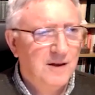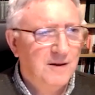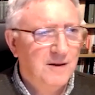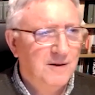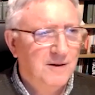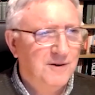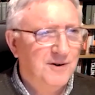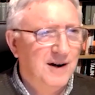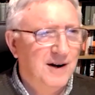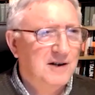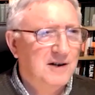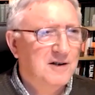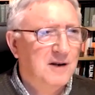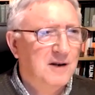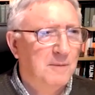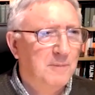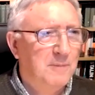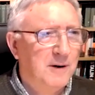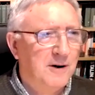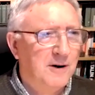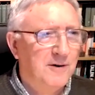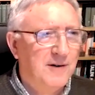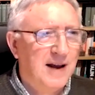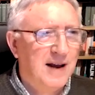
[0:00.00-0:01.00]
dressed up
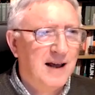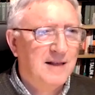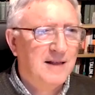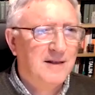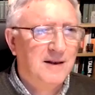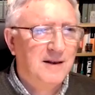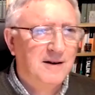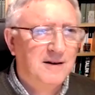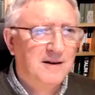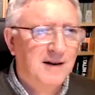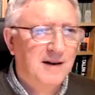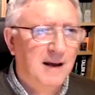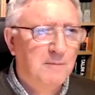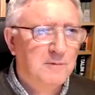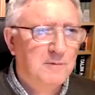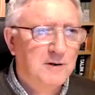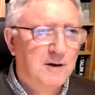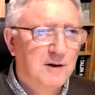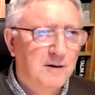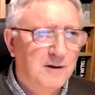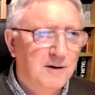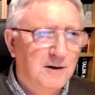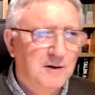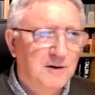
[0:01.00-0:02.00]
in red that comes
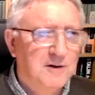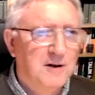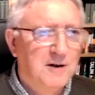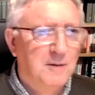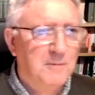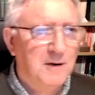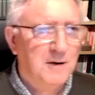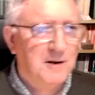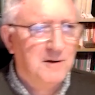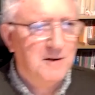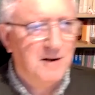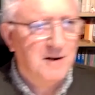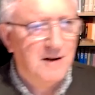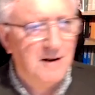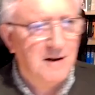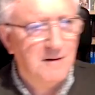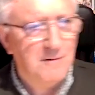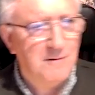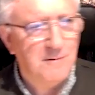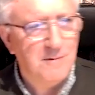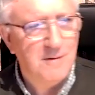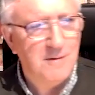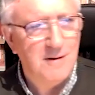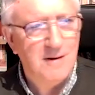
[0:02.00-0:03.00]
down the chimneys to
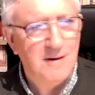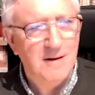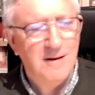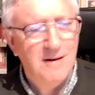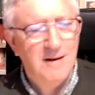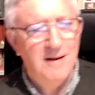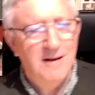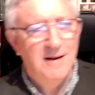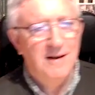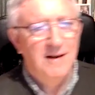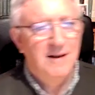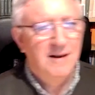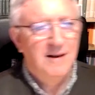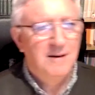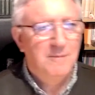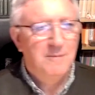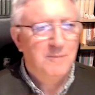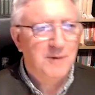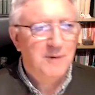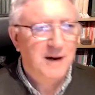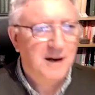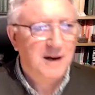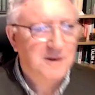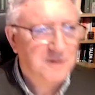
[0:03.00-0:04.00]
give
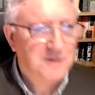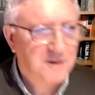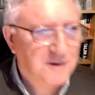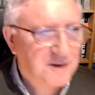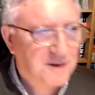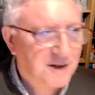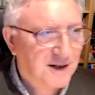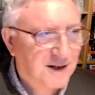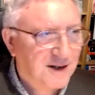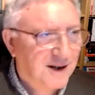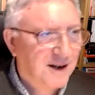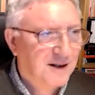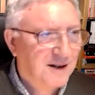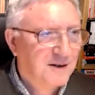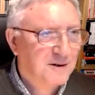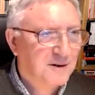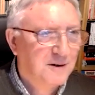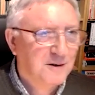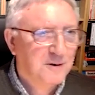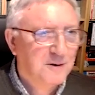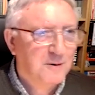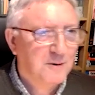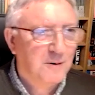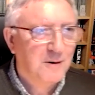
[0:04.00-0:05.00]
presents to kids
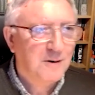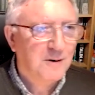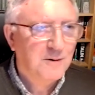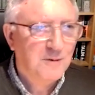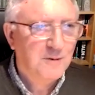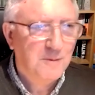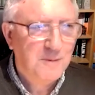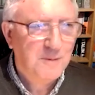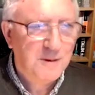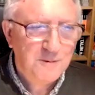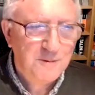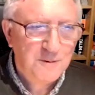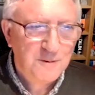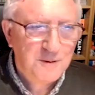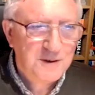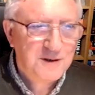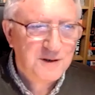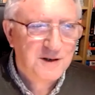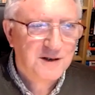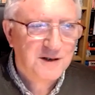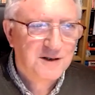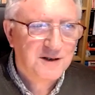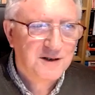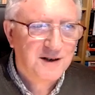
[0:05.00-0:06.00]
and so on and so on? Well, who
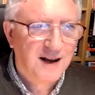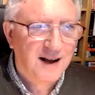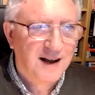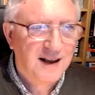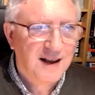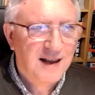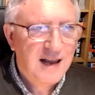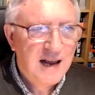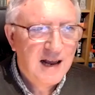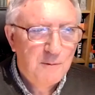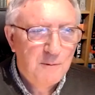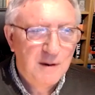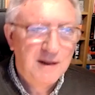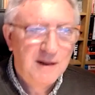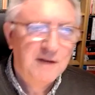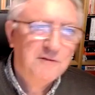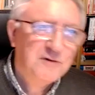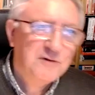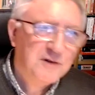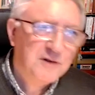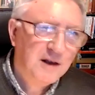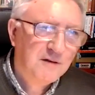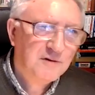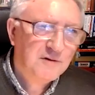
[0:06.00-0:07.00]
is this guy? Well,
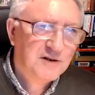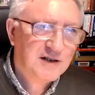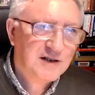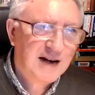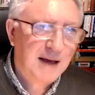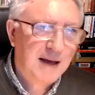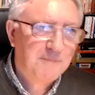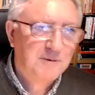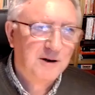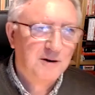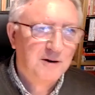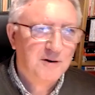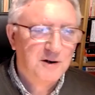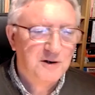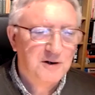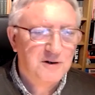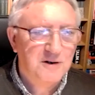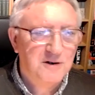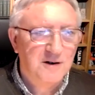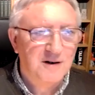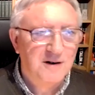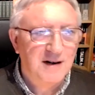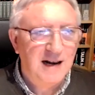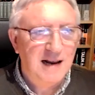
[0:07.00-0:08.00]
they've, they've slapped a
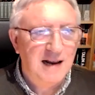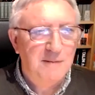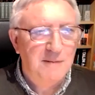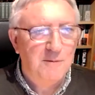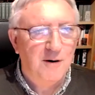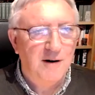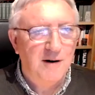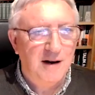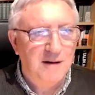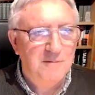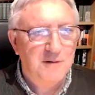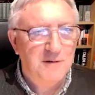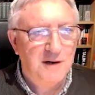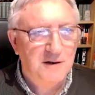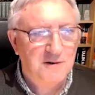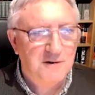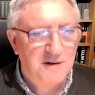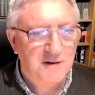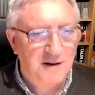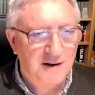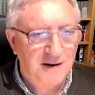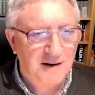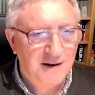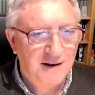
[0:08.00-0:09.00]
Christian name on him just
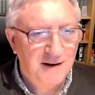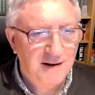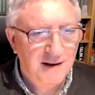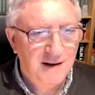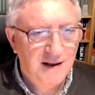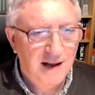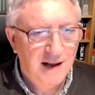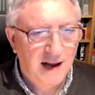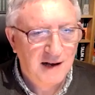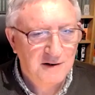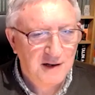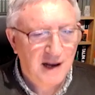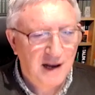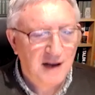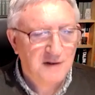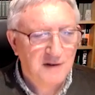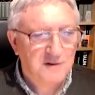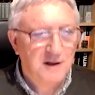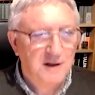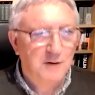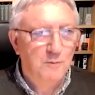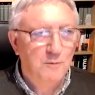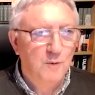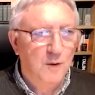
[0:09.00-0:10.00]
to, as, as
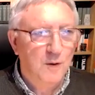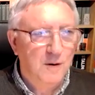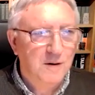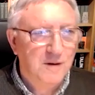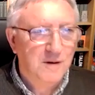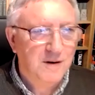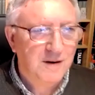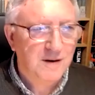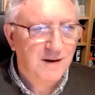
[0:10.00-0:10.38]
they would.